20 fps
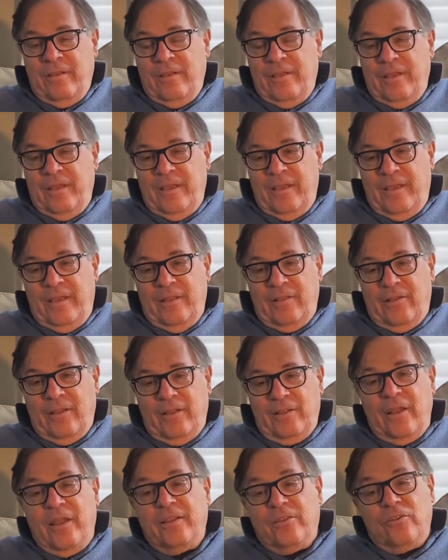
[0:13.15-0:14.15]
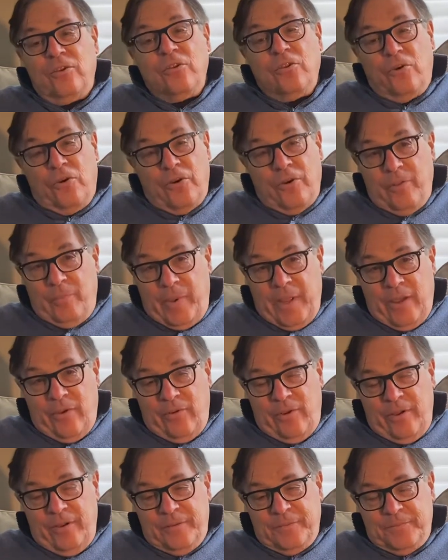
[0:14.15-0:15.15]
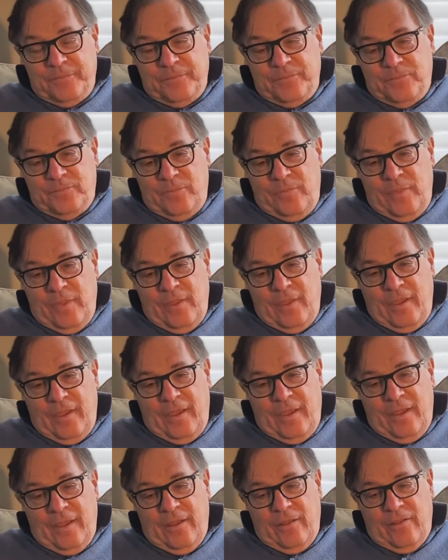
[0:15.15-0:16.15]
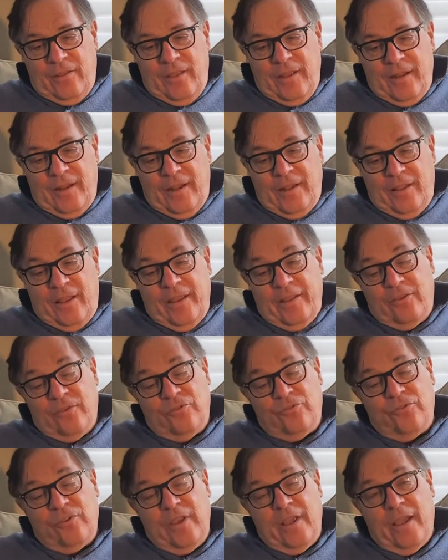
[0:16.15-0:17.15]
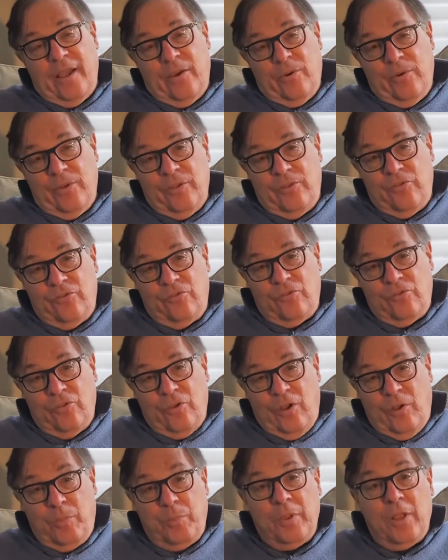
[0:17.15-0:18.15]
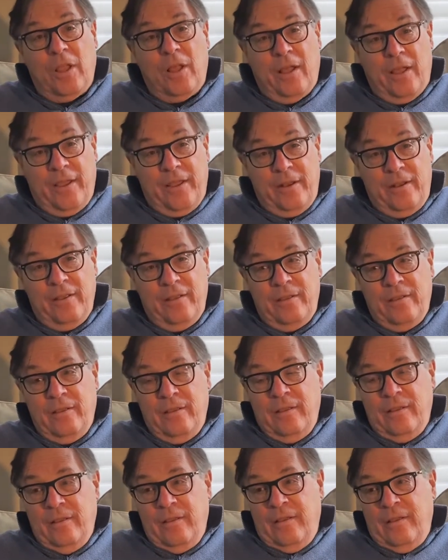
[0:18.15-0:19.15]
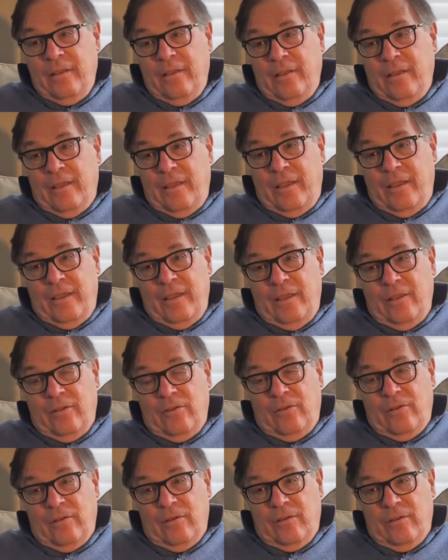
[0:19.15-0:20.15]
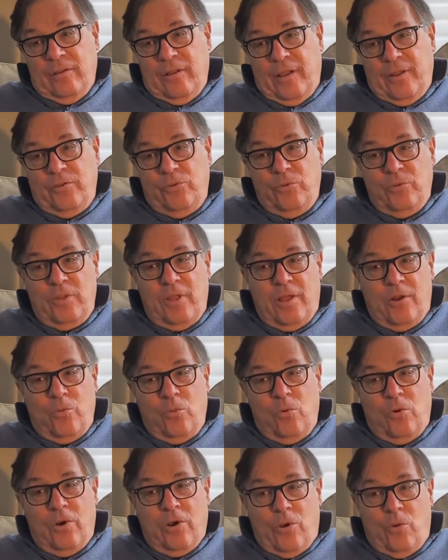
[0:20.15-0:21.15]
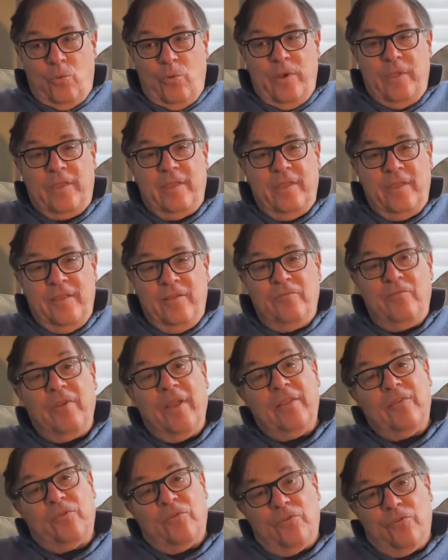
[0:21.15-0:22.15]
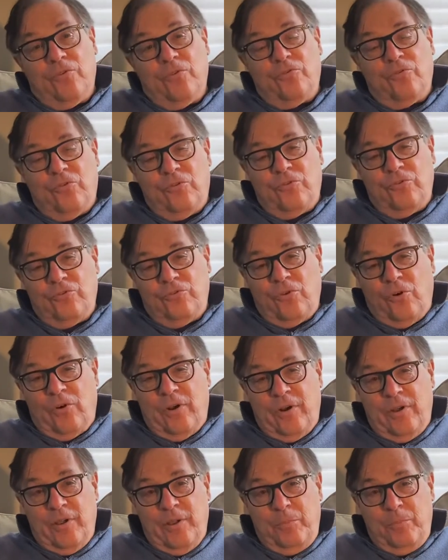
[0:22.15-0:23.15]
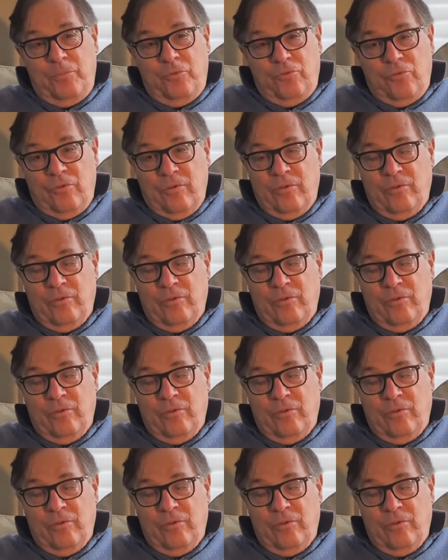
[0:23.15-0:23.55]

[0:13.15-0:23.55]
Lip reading: and I like to learn about it. And then I like to see how it's applied. And I do a lot of work with inventors or startups